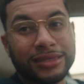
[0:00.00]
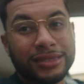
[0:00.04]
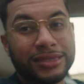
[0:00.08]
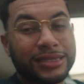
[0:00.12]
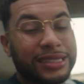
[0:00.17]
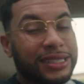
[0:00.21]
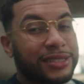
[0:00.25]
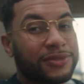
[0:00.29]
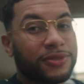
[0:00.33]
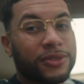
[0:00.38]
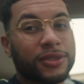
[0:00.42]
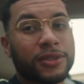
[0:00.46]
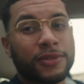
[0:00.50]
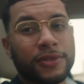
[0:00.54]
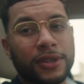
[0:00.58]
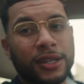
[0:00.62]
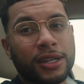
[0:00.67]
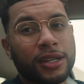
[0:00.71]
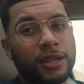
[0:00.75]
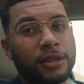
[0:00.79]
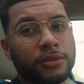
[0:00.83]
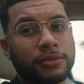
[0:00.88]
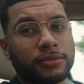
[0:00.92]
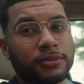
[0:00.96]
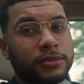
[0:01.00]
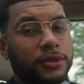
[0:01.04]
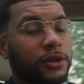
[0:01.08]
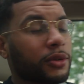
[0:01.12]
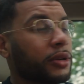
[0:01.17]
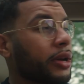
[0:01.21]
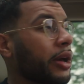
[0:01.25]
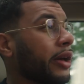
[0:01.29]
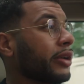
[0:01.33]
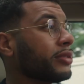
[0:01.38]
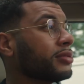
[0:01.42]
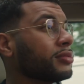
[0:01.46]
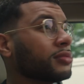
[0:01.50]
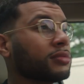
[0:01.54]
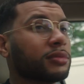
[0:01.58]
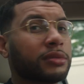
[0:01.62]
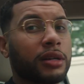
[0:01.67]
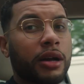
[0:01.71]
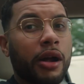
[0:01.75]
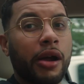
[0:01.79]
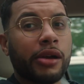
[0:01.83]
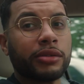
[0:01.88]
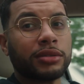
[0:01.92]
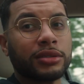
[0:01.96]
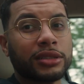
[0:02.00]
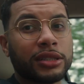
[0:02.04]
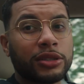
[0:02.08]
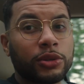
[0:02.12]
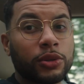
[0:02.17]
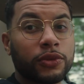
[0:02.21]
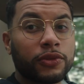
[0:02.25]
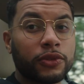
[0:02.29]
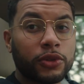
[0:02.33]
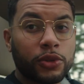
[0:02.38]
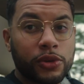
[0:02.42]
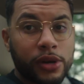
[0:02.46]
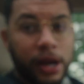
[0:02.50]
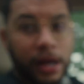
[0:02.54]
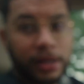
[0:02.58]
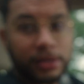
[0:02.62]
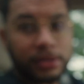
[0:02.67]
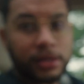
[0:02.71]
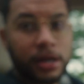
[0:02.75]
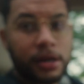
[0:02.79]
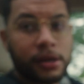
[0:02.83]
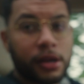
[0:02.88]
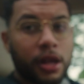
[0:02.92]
it's for the video, okay? I do it for you guys.